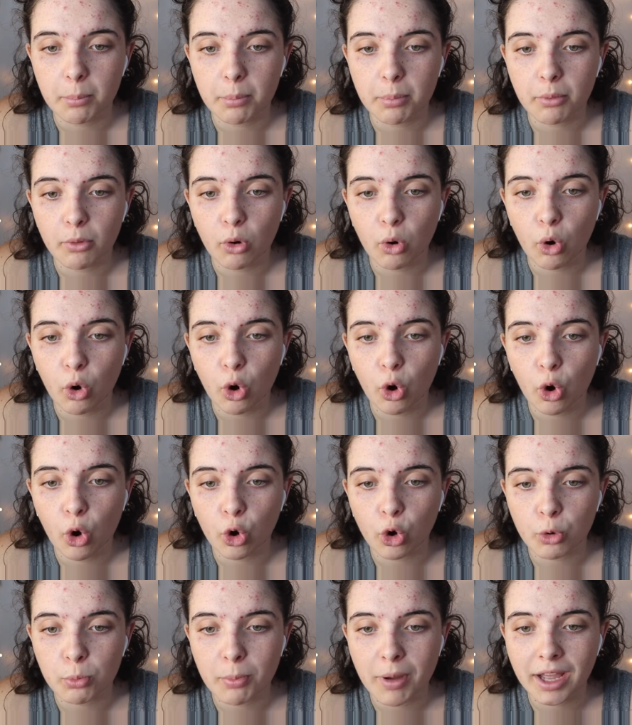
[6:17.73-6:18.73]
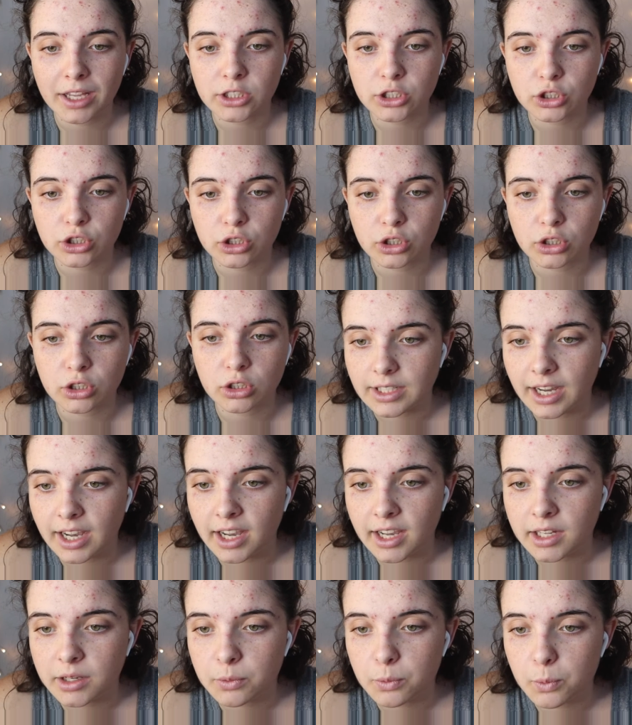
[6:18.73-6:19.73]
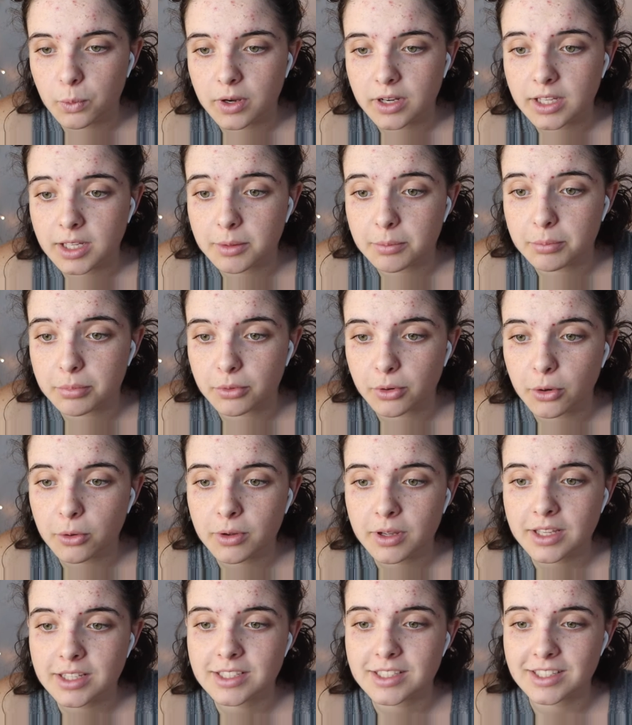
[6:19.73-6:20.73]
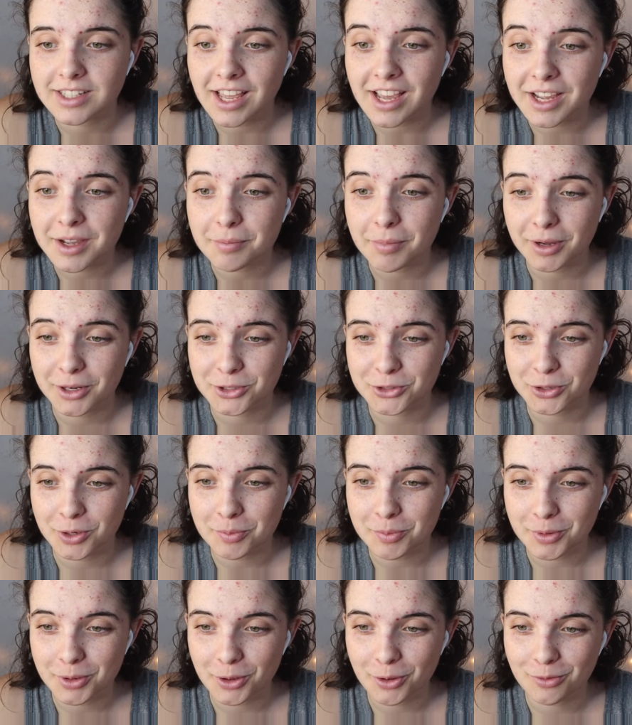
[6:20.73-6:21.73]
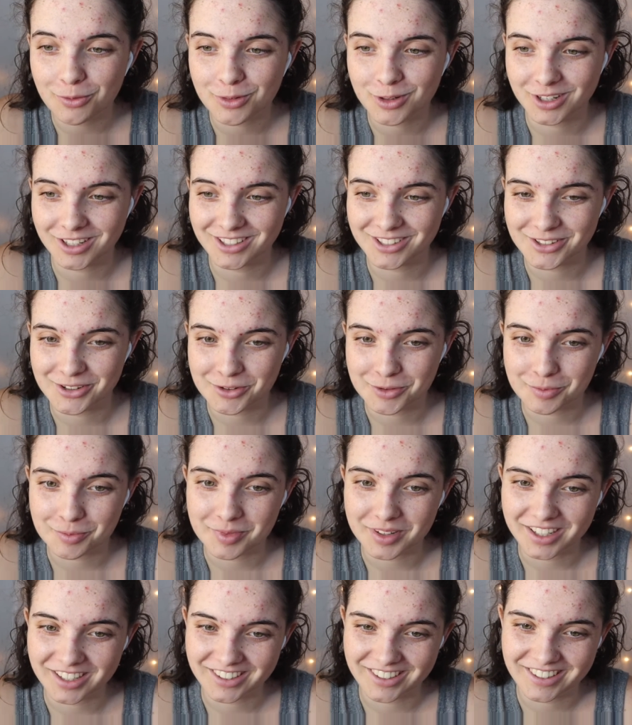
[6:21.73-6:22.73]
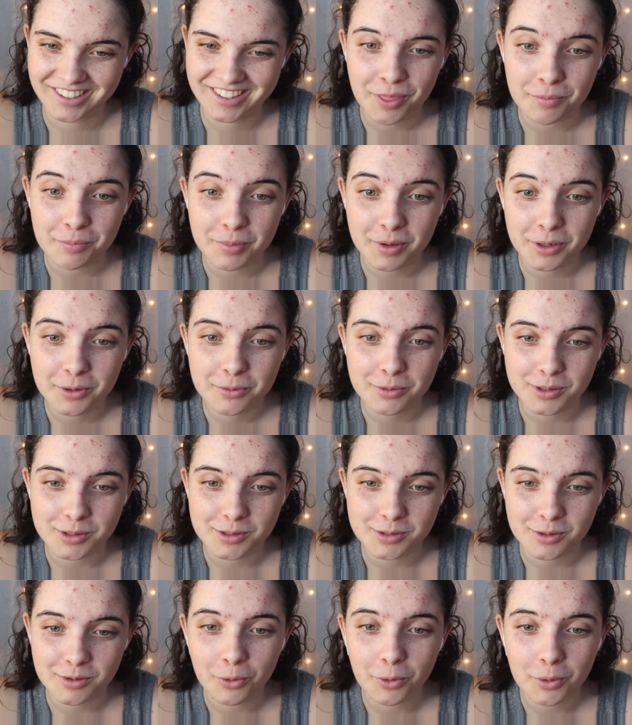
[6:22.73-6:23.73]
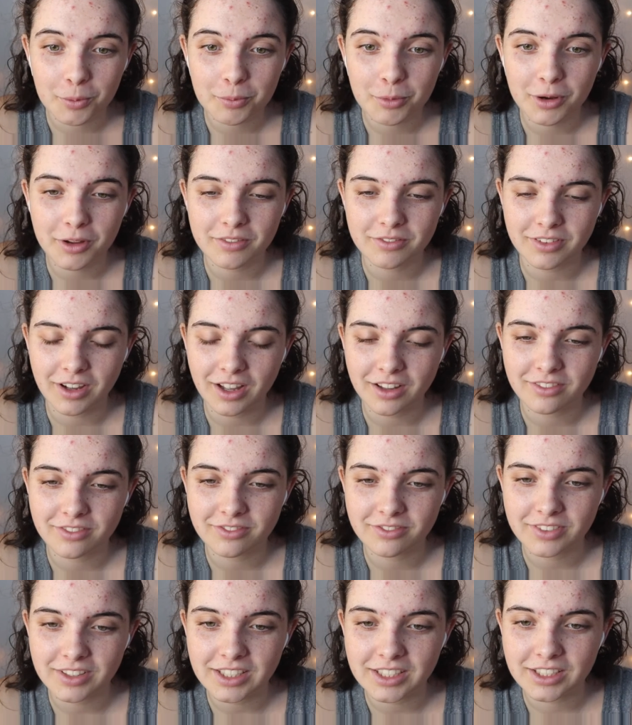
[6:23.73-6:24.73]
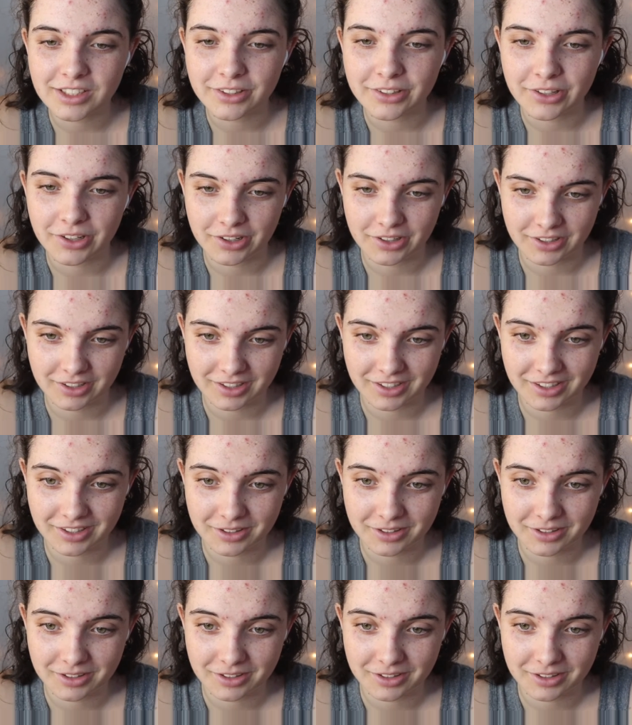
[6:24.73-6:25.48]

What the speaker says: Bogmaster died when he broke his neck by tripping over his own beard. The beard was 4.5 feet long.